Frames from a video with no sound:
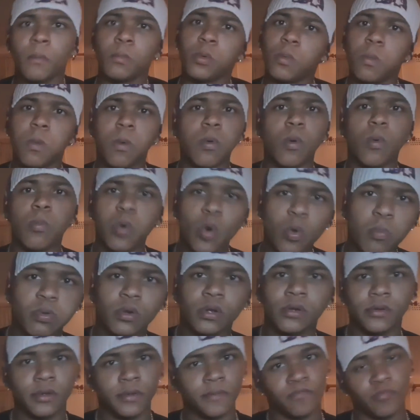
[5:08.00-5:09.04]
Boop, boop, boop, boop.
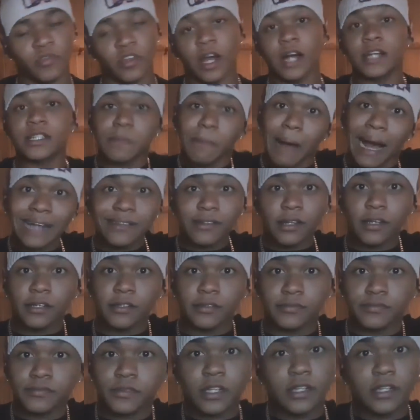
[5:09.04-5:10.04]
It's my turn.